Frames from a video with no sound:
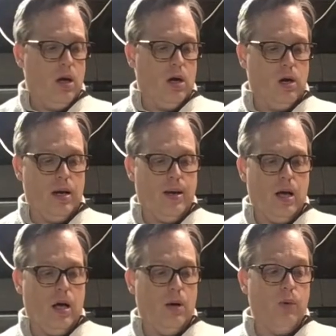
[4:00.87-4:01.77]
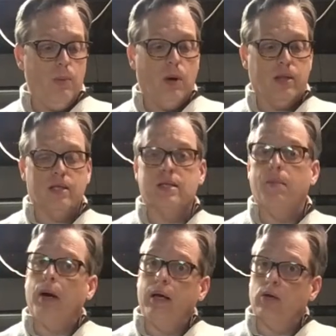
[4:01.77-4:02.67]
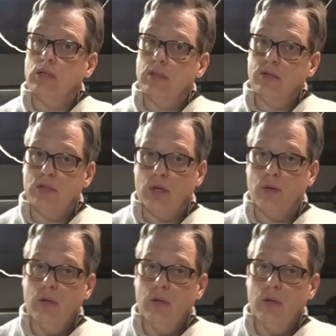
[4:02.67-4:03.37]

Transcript: All right, we bought this at Michael's, so